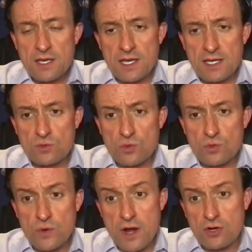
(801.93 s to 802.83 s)
and we
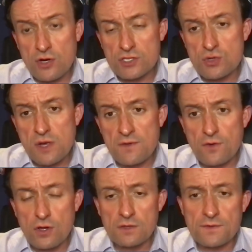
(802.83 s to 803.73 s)
are going to
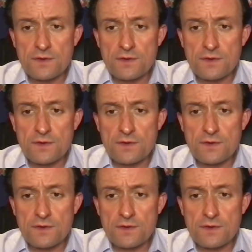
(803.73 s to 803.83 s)
evolve